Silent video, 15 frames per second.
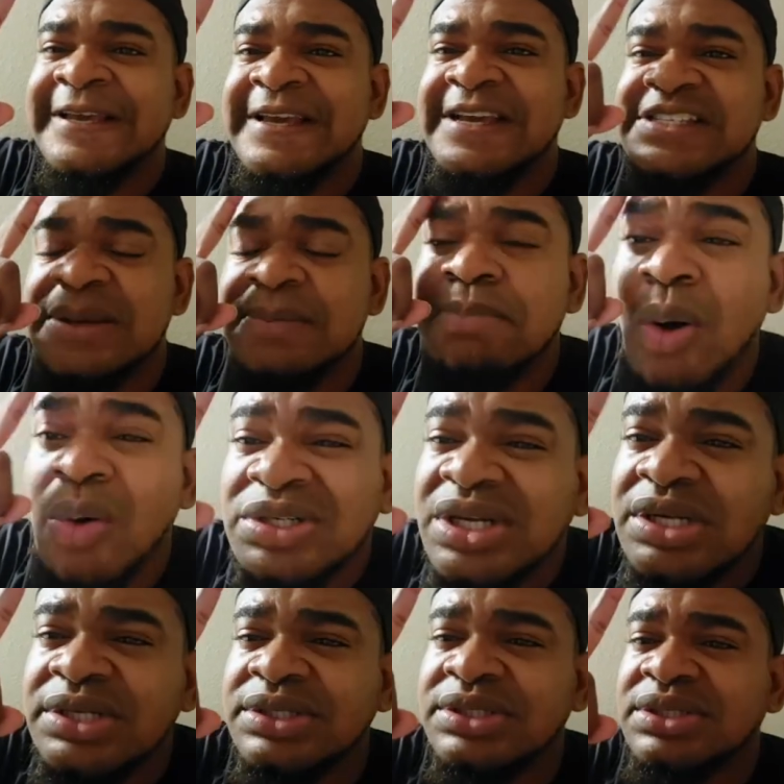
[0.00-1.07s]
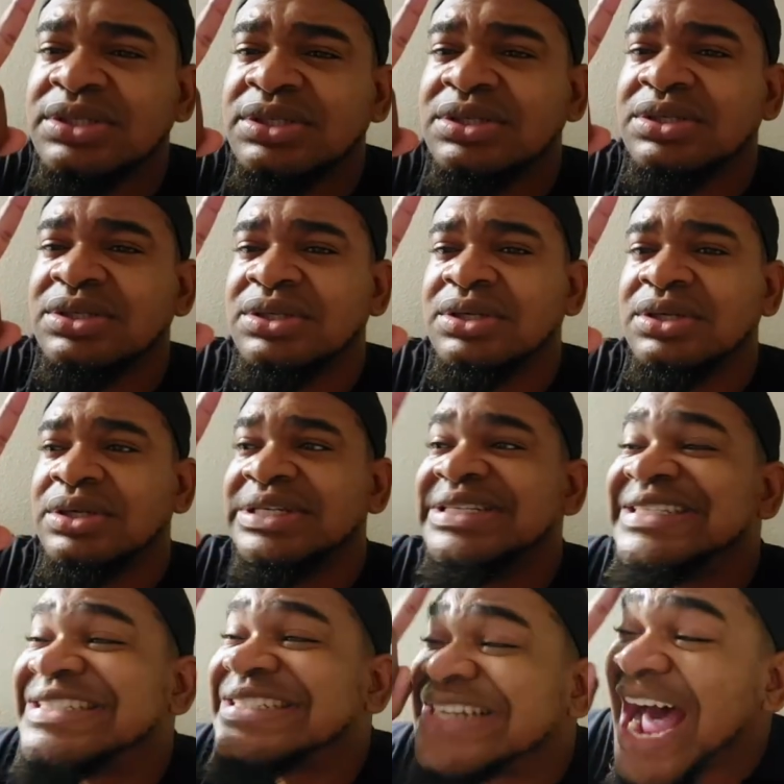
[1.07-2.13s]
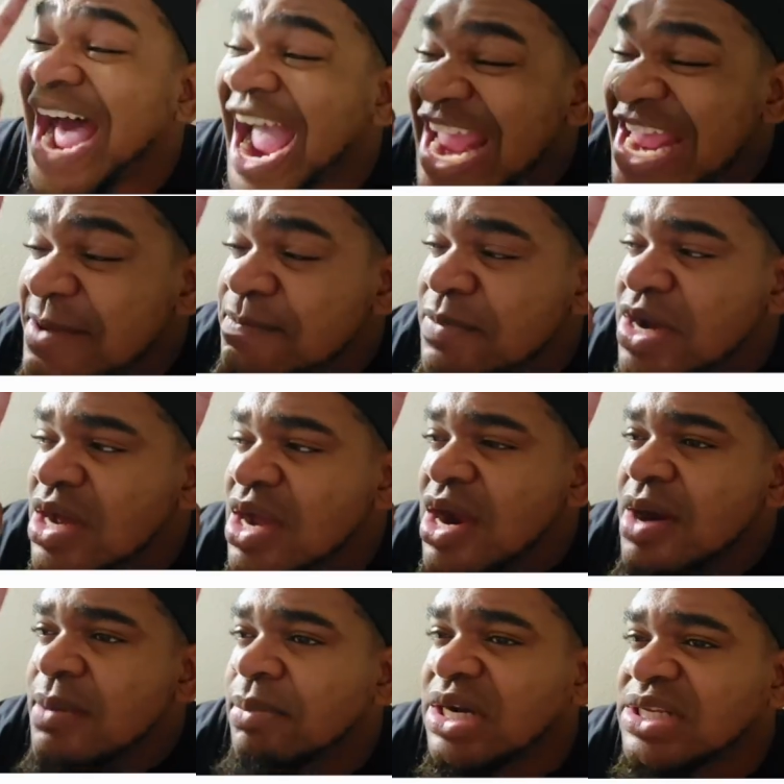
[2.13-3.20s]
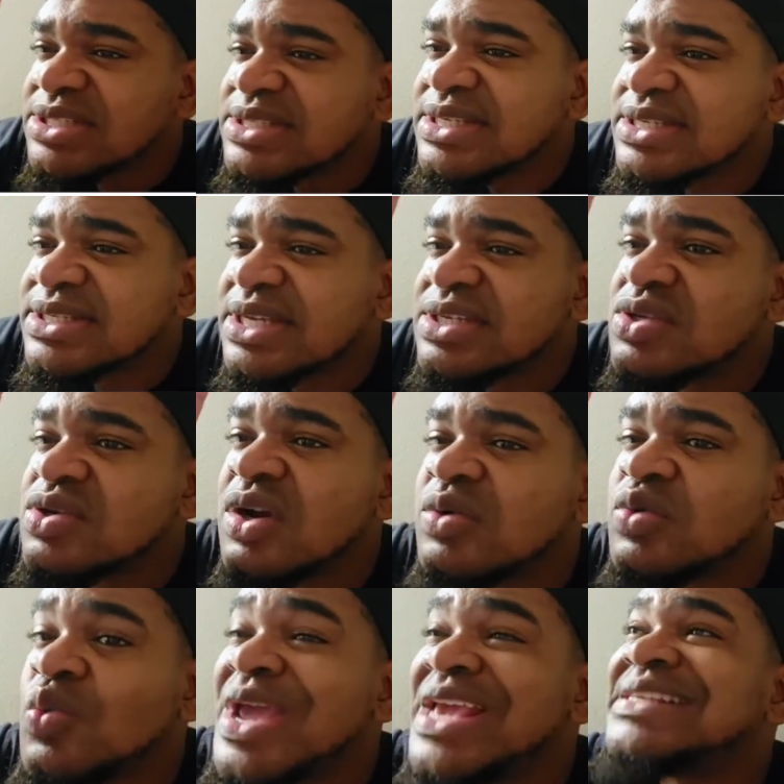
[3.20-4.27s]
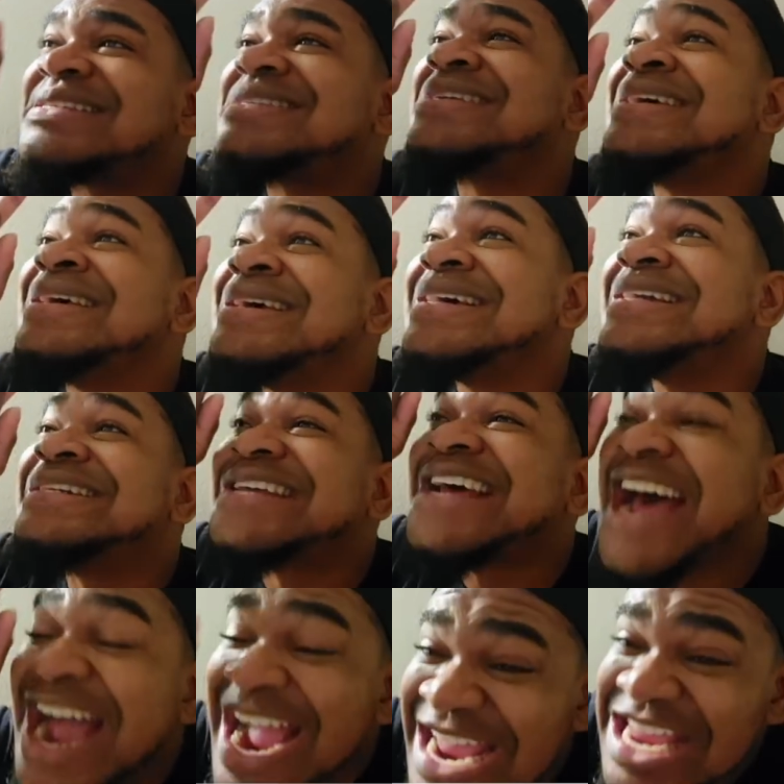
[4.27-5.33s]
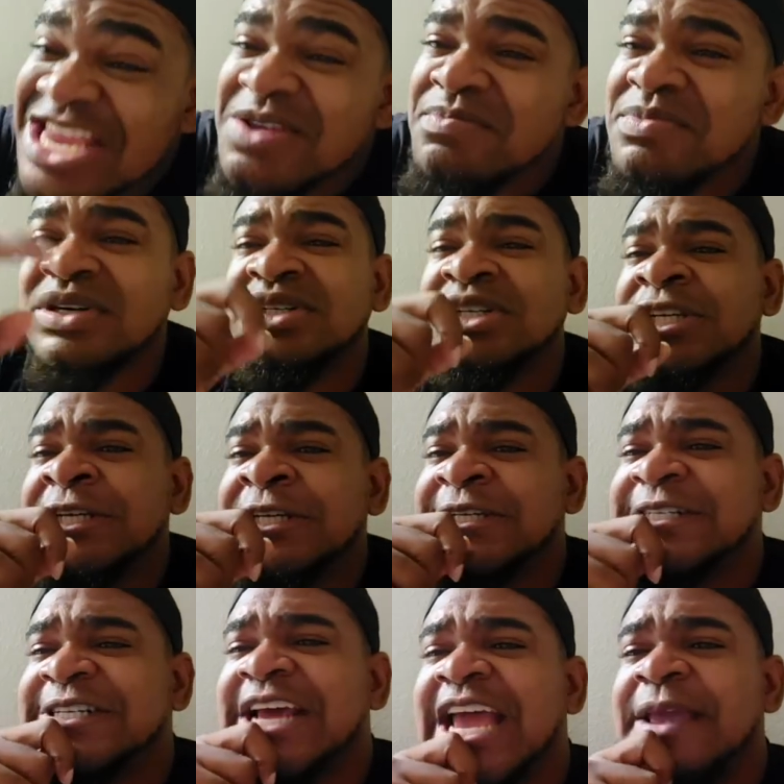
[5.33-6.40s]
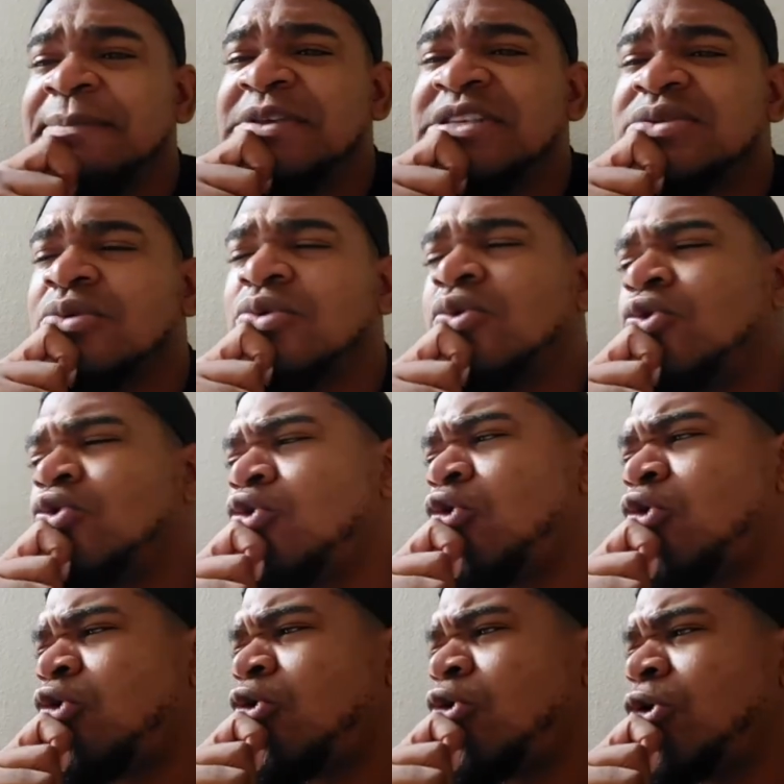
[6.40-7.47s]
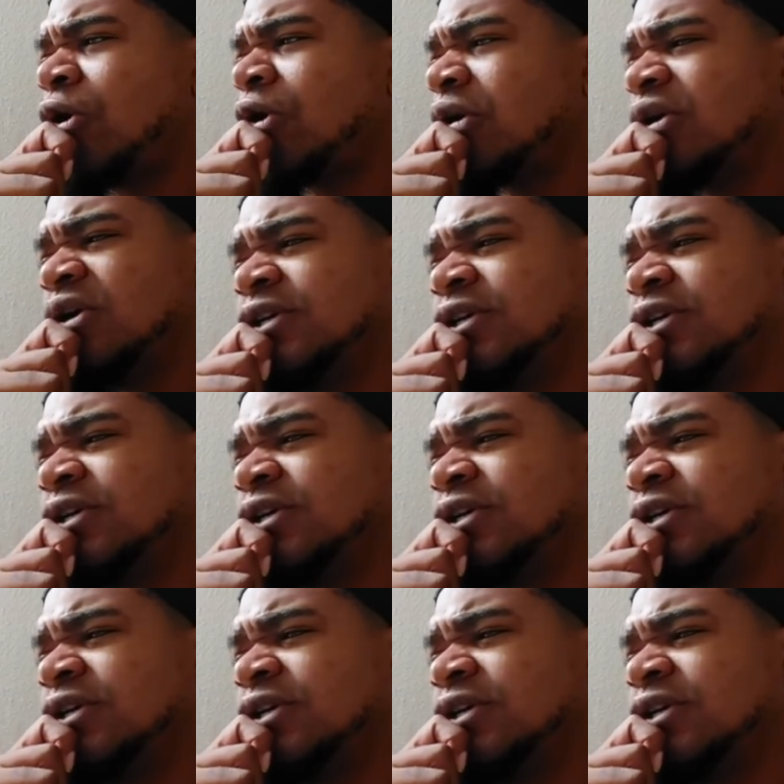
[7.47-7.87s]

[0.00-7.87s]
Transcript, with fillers: is important. Time, brothers and sisters, do not waste time. Time is oh.